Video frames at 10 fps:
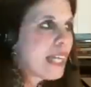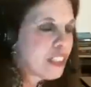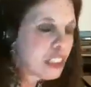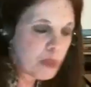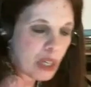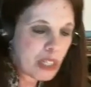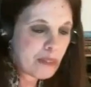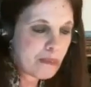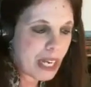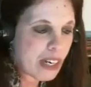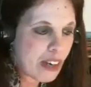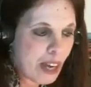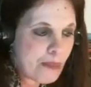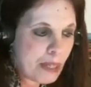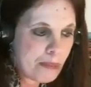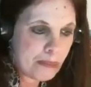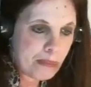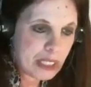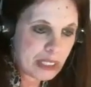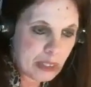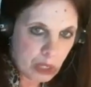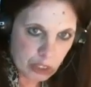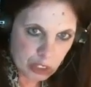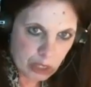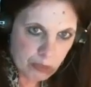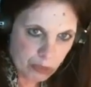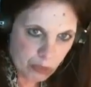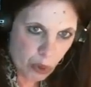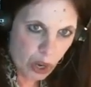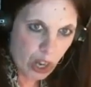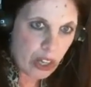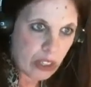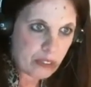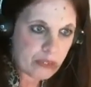just want to make a comment based on what you said before.